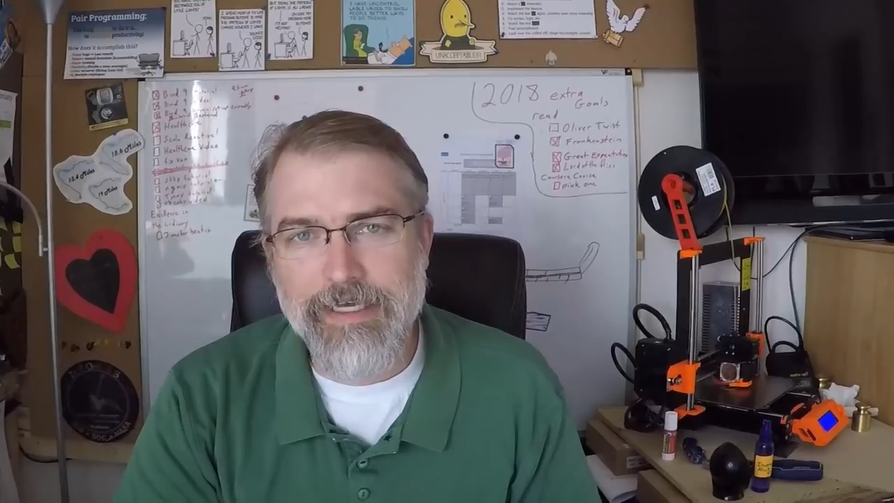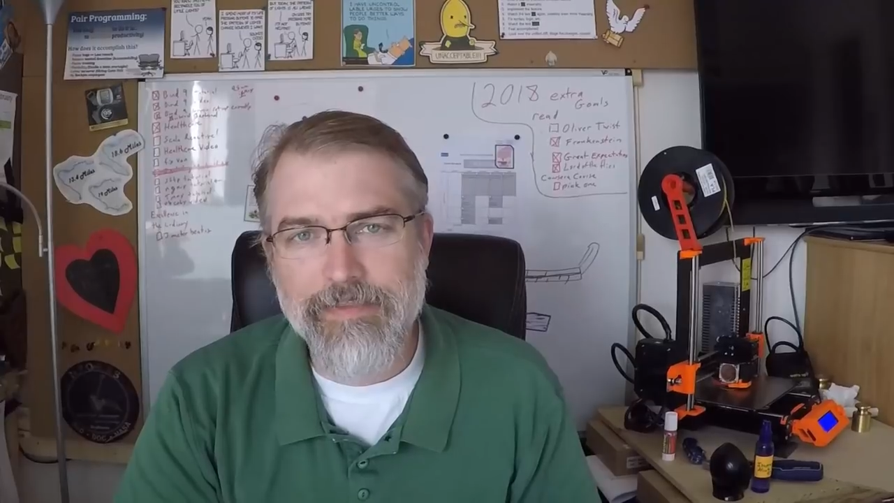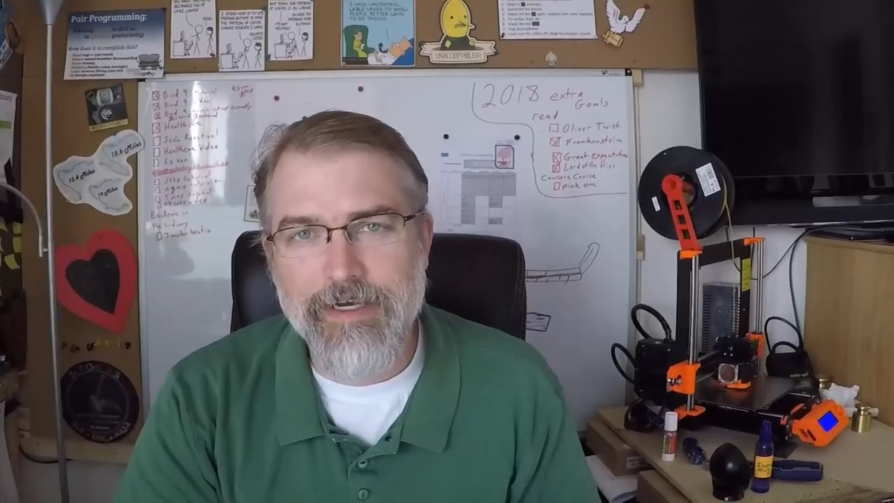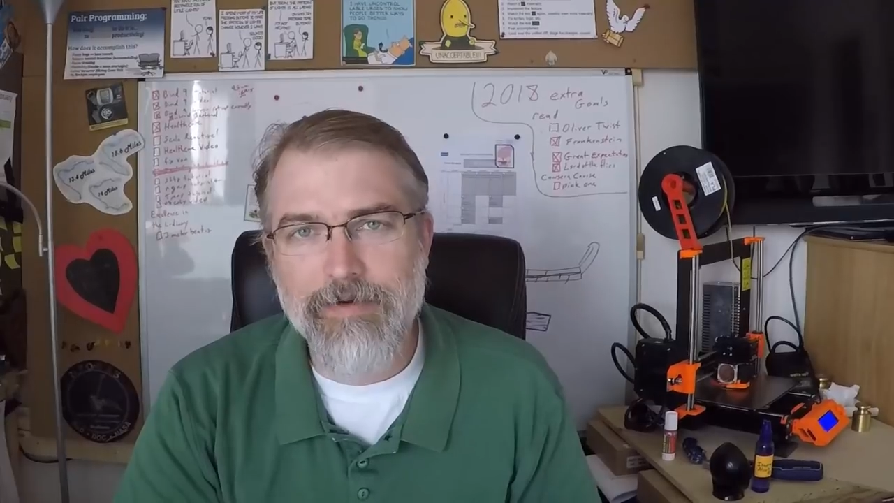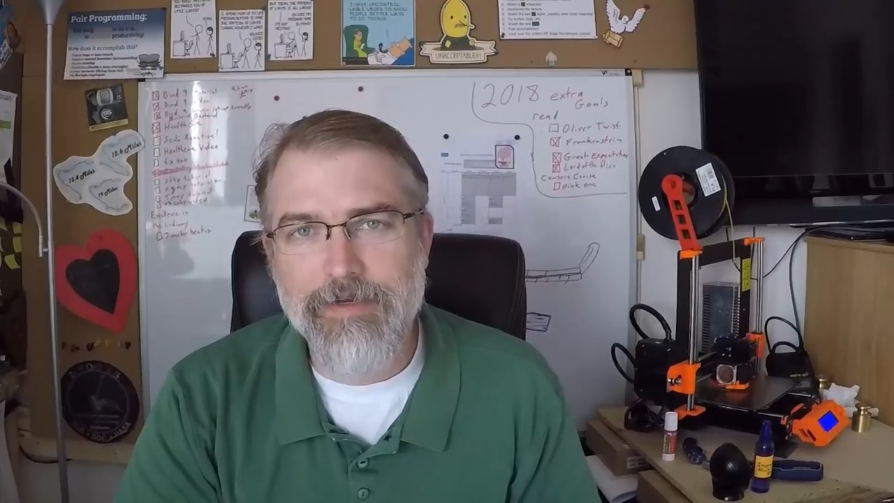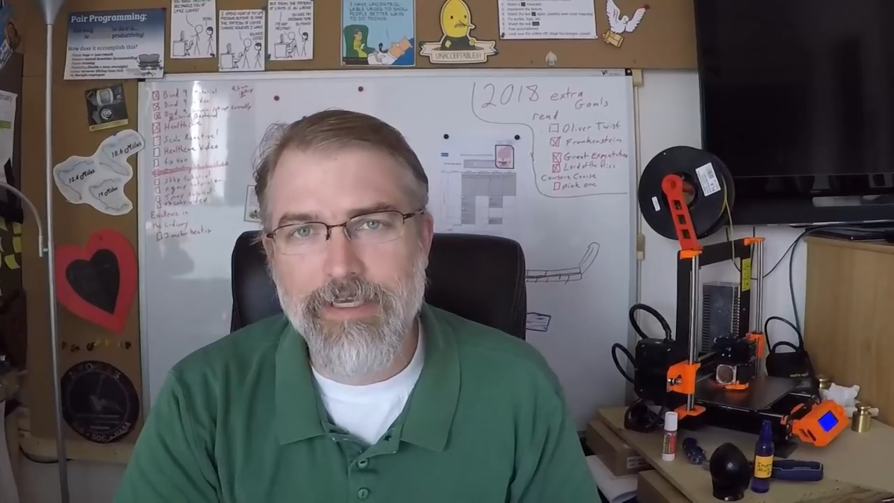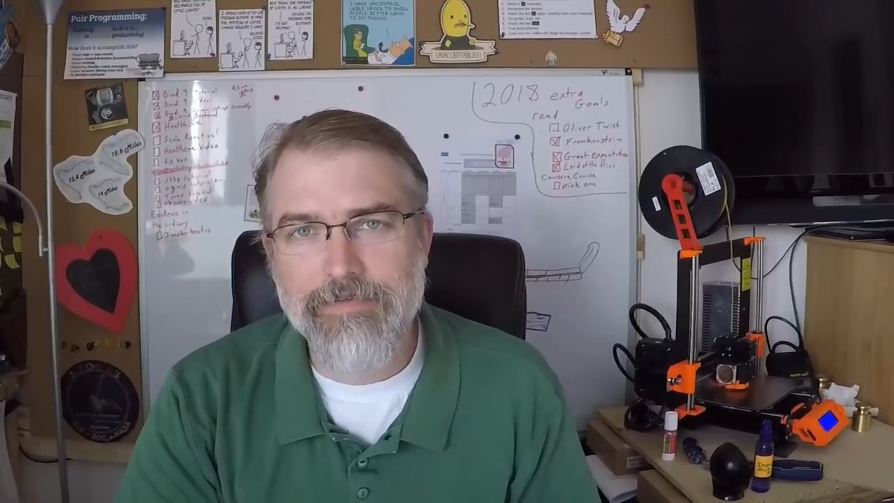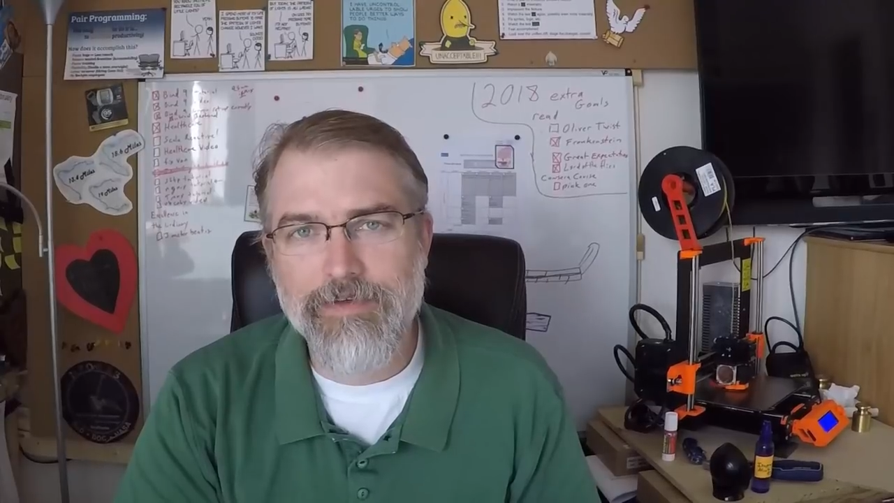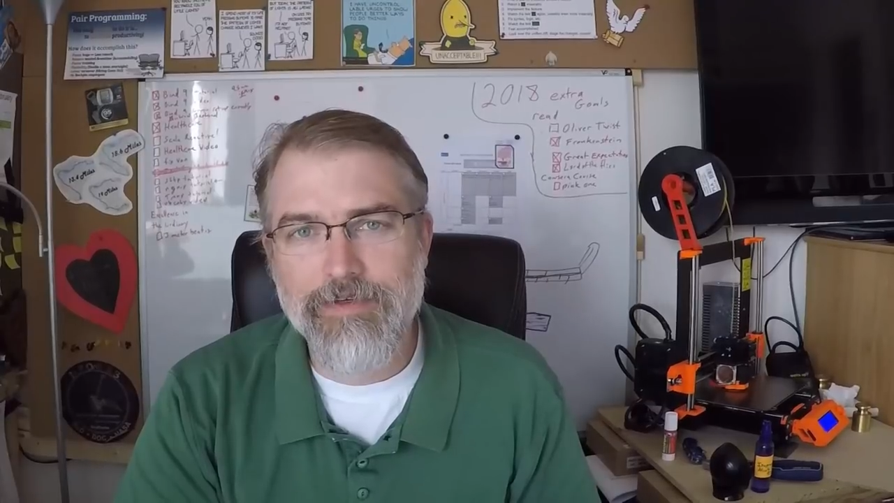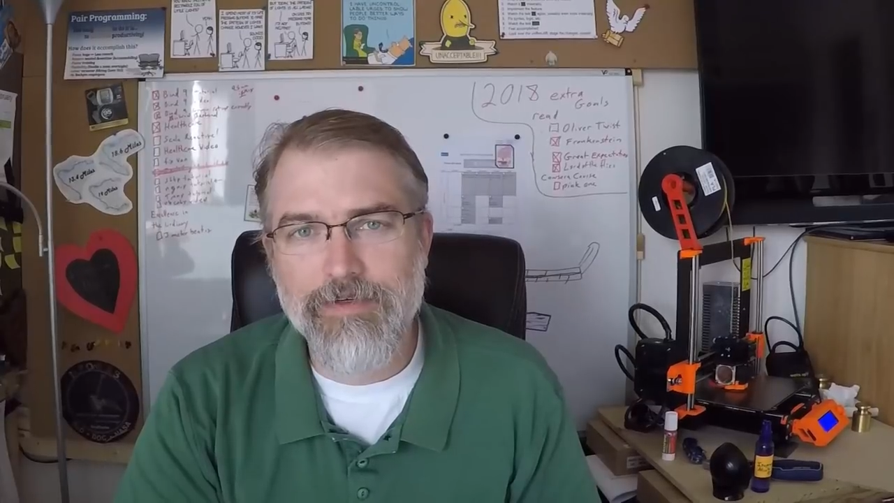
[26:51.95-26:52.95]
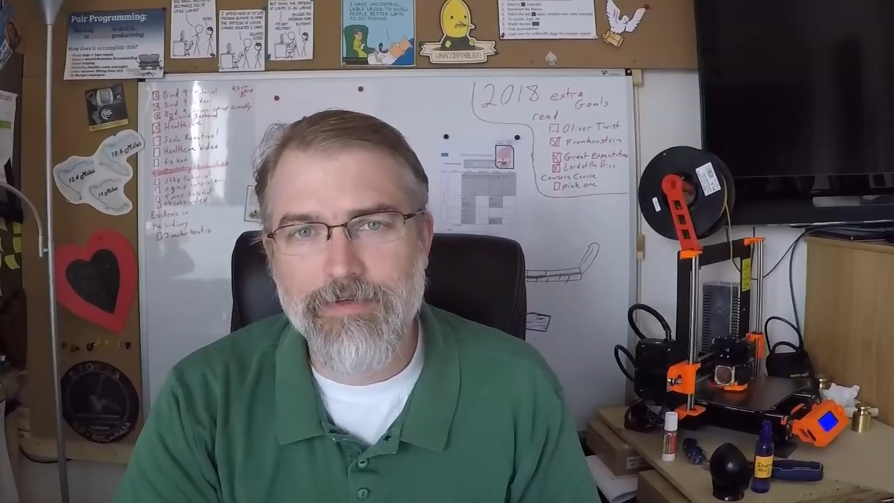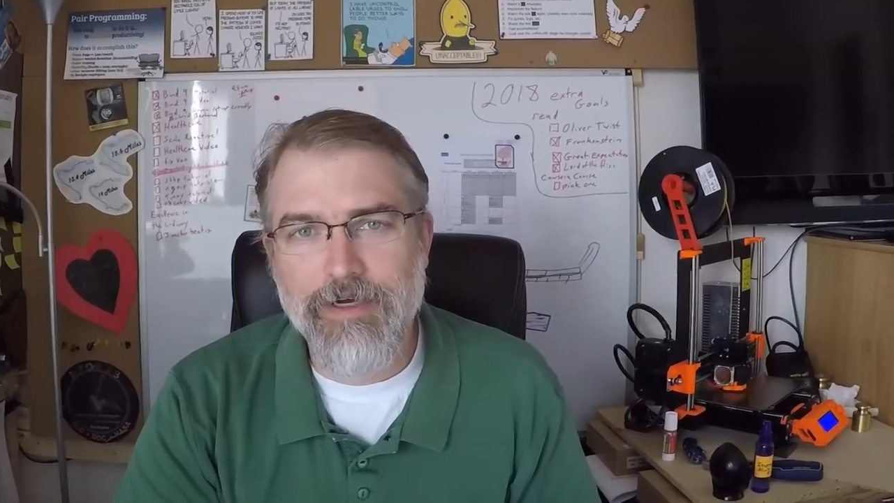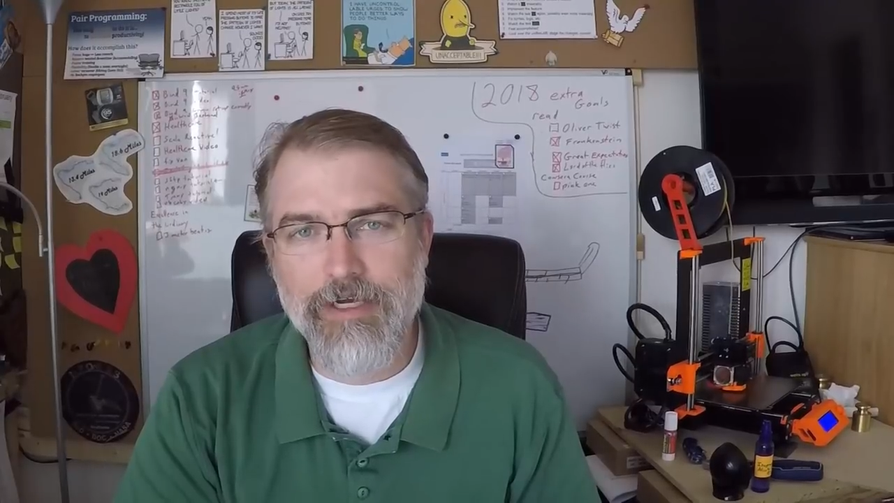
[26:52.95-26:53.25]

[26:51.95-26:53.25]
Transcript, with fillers: I thought I would give you,